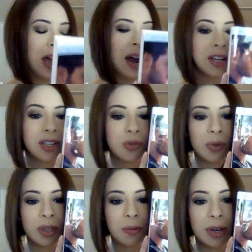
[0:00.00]
I just
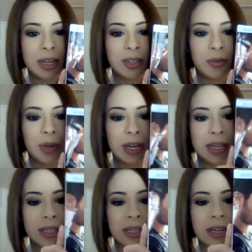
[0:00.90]
really wanted to read
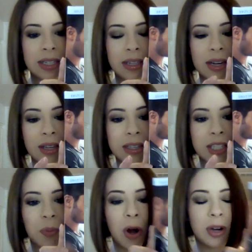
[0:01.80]
it. And it's the
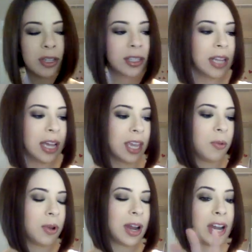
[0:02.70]
Nicholas Sparks, The Lucky One.